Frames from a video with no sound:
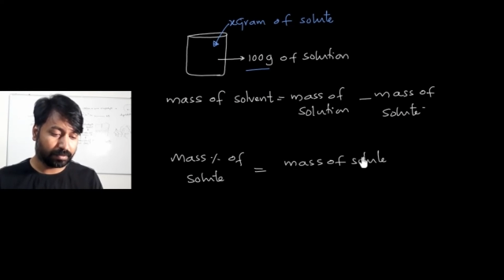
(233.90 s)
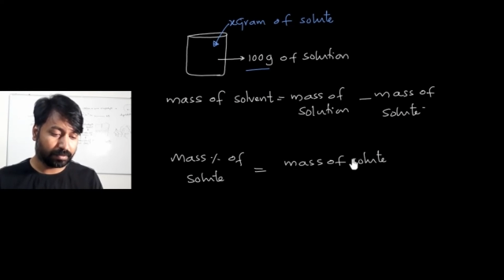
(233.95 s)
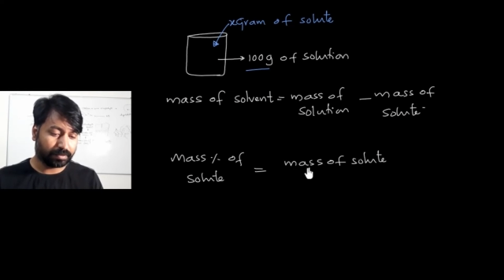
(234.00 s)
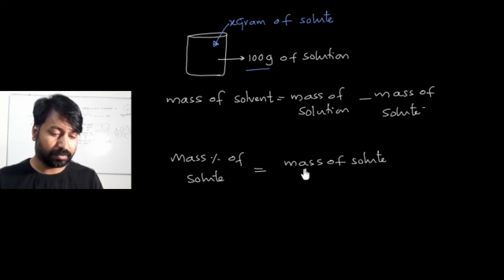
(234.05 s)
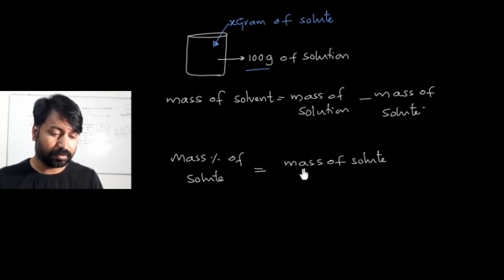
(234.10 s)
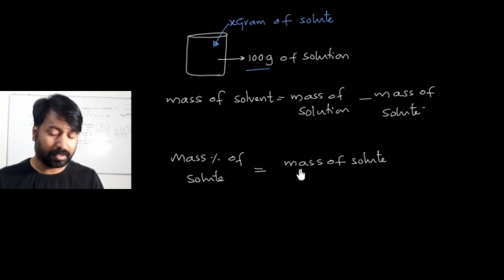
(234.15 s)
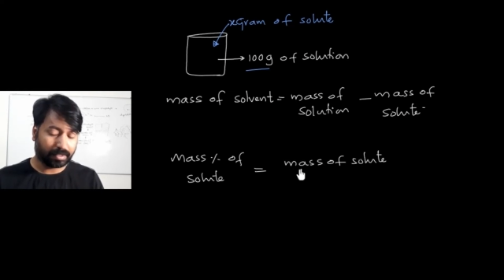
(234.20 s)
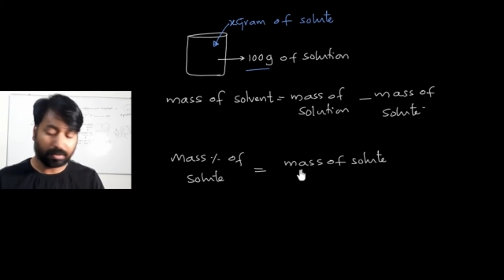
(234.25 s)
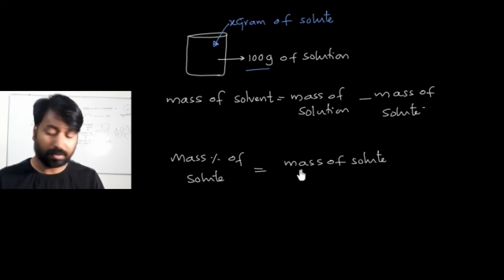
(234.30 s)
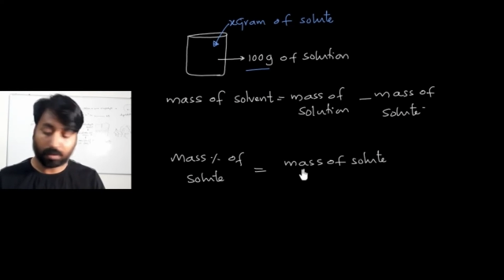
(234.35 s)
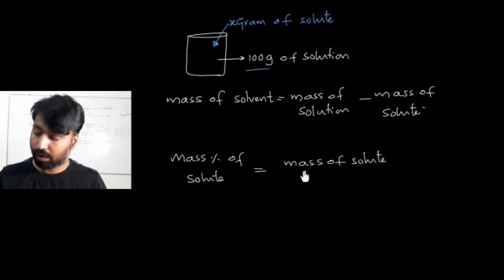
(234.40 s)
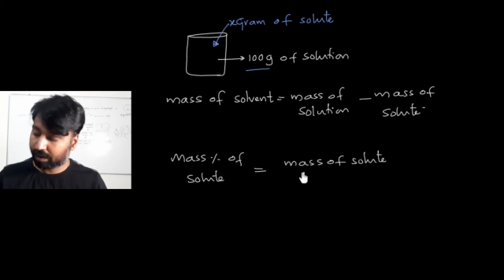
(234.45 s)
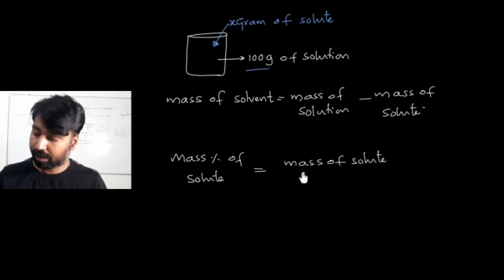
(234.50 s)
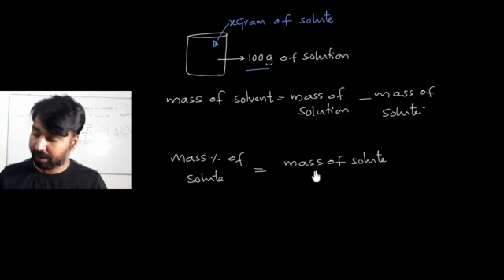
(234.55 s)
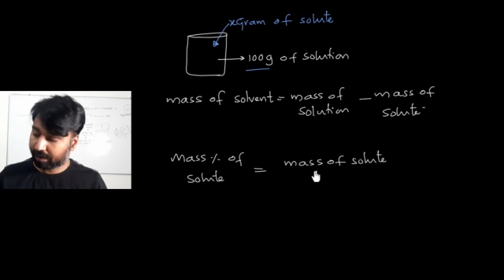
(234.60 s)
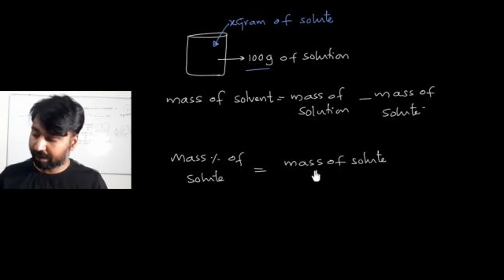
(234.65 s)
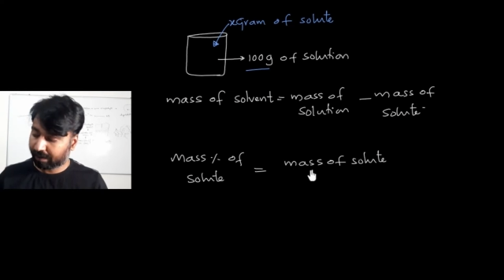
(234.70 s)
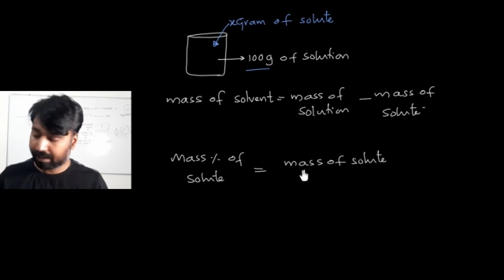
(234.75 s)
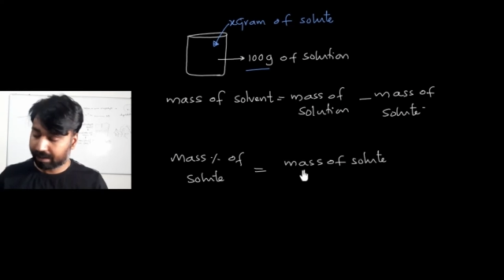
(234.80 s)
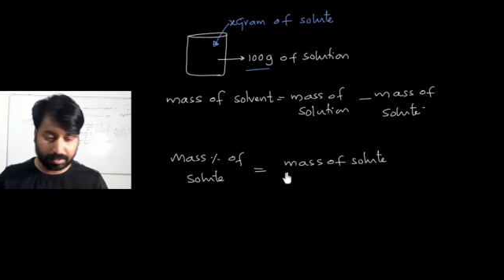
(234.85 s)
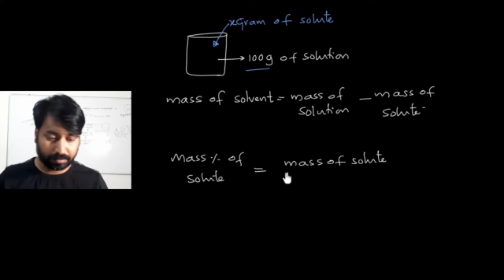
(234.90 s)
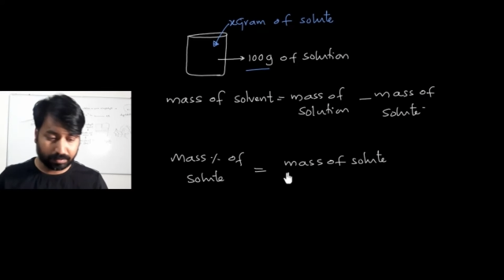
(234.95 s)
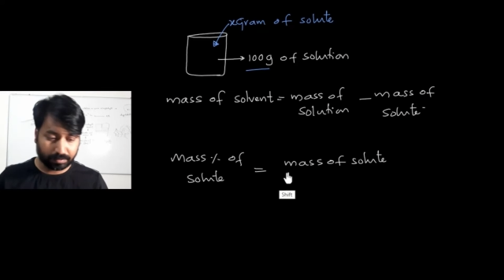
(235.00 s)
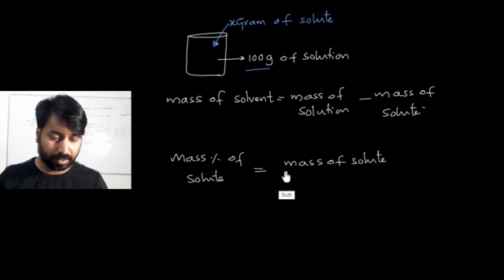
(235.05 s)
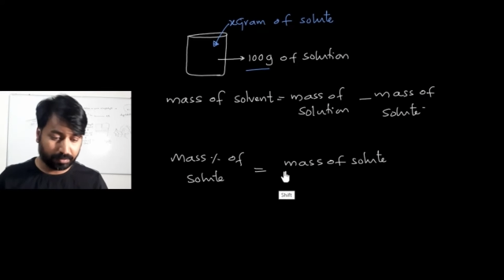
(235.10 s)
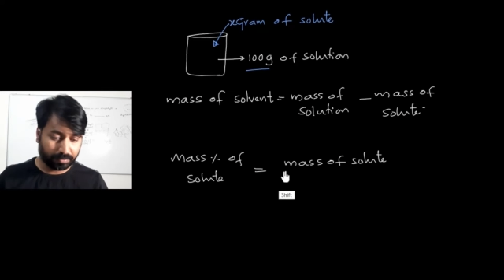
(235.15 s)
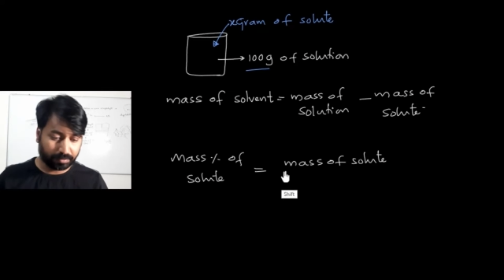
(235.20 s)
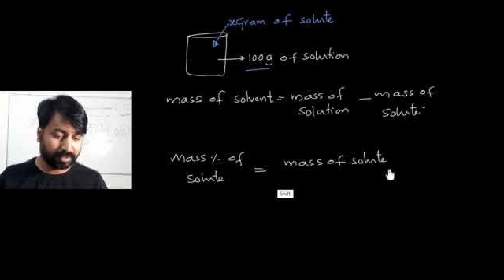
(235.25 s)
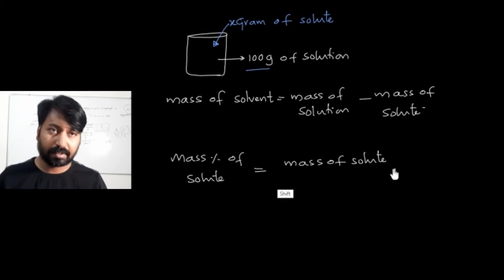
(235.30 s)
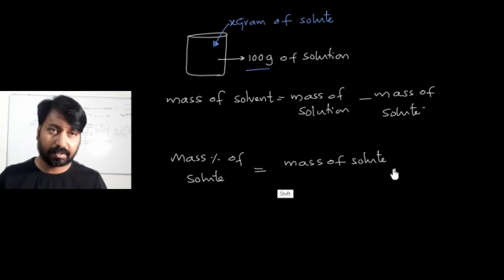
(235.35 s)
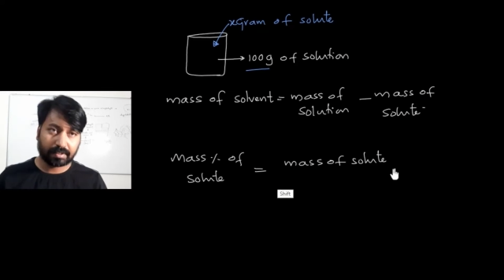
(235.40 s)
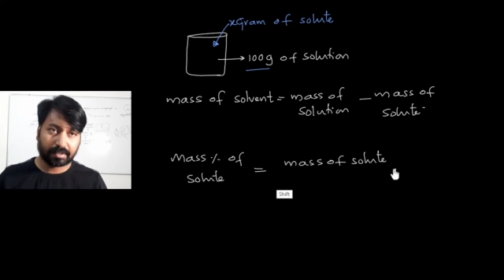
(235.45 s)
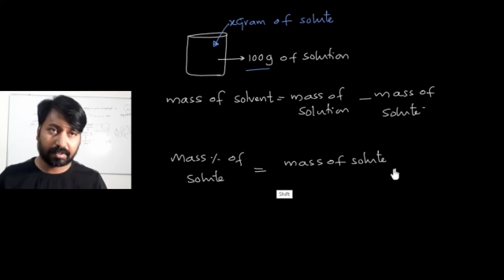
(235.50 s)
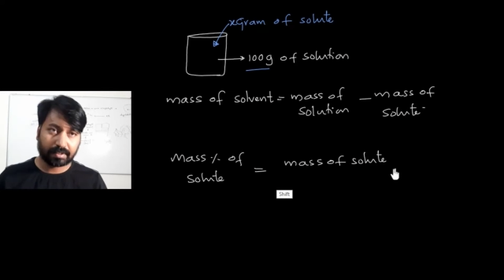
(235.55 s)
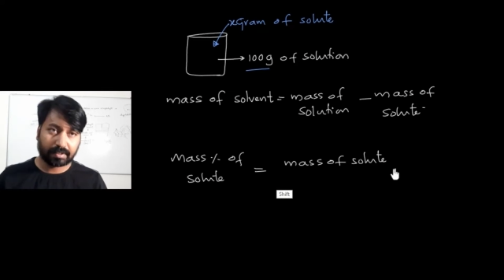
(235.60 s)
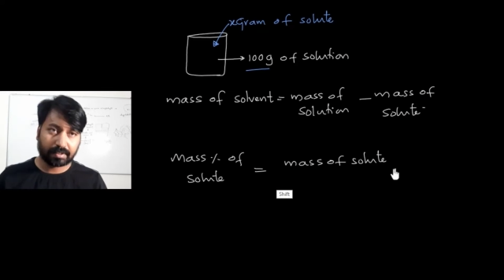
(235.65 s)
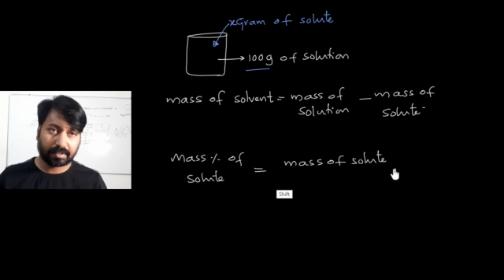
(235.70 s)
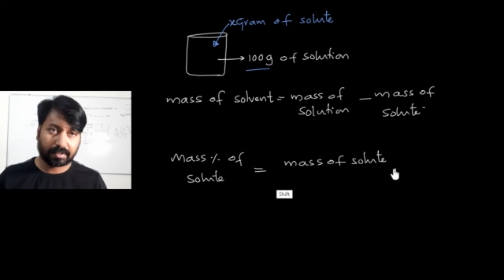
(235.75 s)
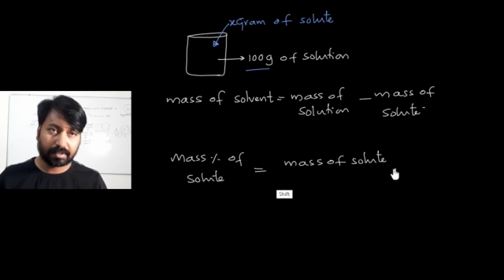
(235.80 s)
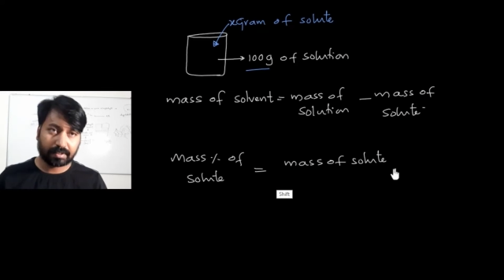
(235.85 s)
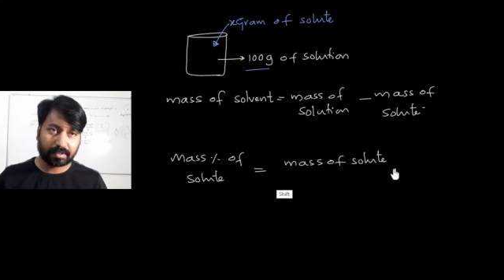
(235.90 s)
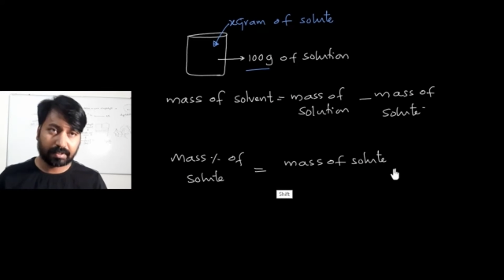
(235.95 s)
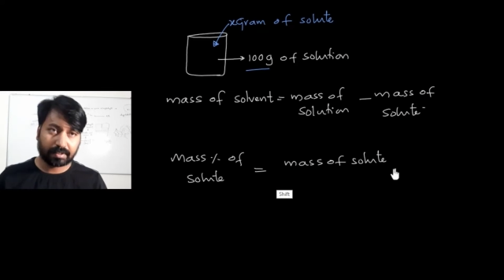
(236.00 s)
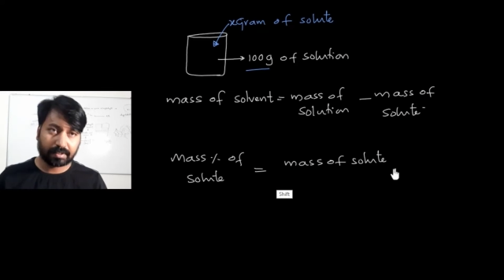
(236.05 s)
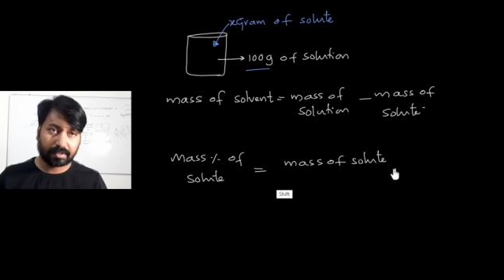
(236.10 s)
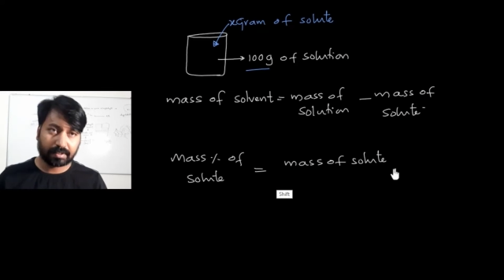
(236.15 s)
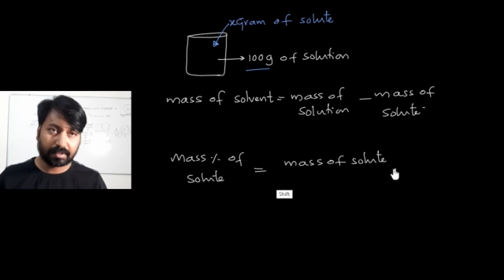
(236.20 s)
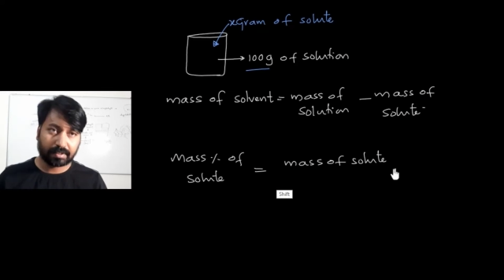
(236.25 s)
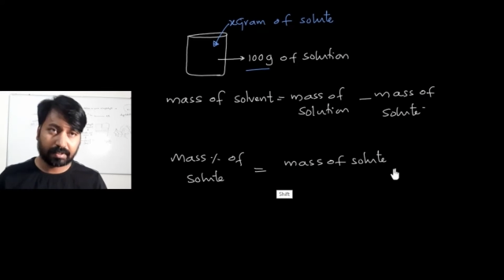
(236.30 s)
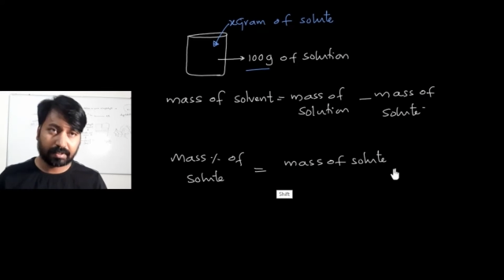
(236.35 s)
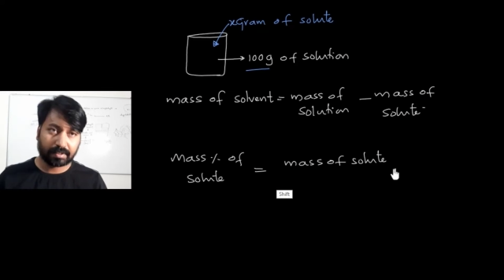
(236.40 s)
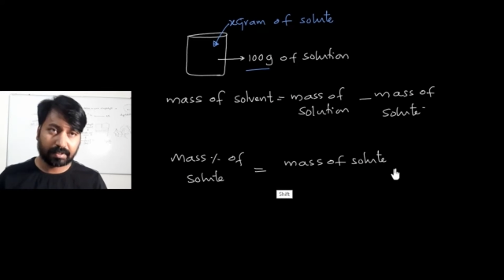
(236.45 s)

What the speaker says: and whole divided by, we have to divide this entire